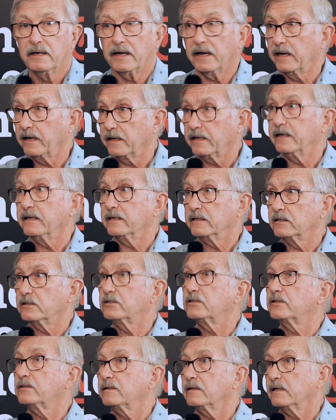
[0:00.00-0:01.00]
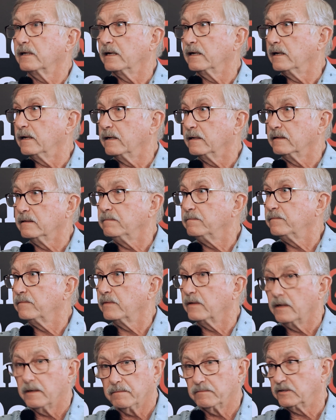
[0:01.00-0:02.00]
And it is
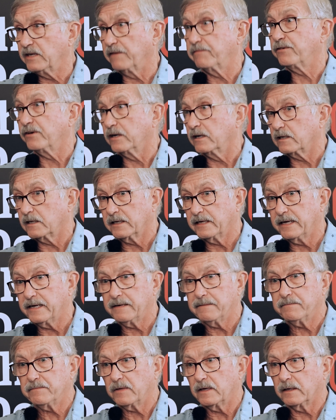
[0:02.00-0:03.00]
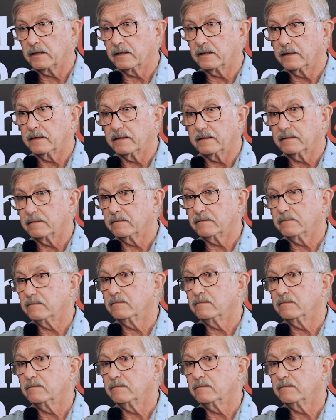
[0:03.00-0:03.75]
definitely the